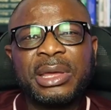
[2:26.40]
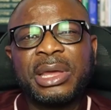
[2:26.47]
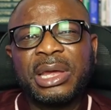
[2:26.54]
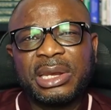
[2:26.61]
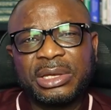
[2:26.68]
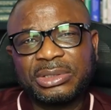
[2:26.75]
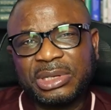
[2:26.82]

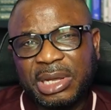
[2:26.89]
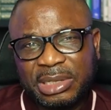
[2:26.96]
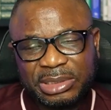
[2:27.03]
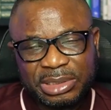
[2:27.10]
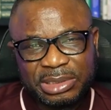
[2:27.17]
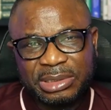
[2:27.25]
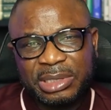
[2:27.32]

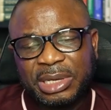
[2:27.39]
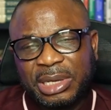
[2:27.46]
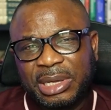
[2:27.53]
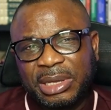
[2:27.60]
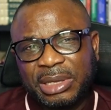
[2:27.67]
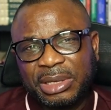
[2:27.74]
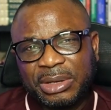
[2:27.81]
nationalities,
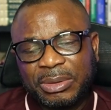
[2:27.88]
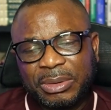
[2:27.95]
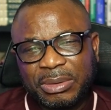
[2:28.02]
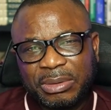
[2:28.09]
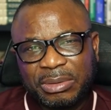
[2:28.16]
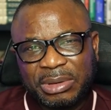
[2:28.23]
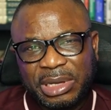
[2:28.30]

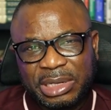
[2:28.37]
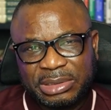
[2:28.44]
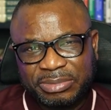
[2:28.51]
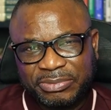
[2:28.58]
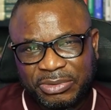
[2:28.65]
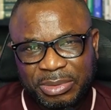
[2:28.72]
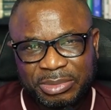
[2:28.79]

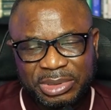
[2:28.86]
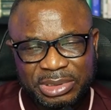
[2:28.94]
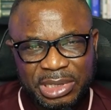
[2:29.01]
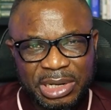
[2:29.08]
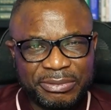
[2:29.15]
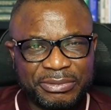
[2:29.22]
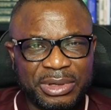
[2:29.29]
that formed
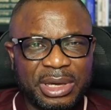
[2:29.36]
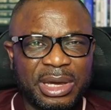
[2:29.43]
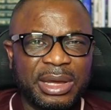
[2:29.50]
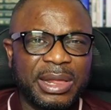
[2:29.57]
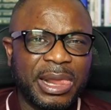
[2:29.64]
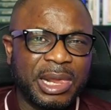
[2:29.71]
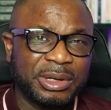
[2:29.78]
South
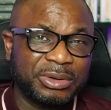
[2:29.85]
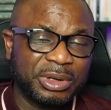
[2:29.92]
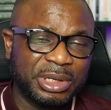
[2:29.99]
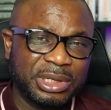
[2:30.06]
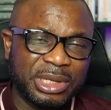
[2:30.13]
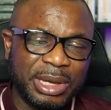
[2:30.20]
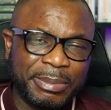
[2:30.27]
Africa
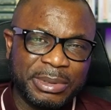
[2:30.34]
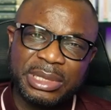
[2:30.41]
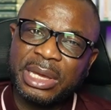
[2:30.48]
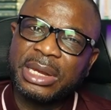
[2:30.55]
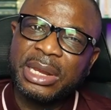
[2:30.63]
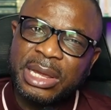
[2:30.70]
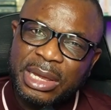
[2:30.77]
during the
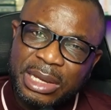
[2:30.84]
apartheid.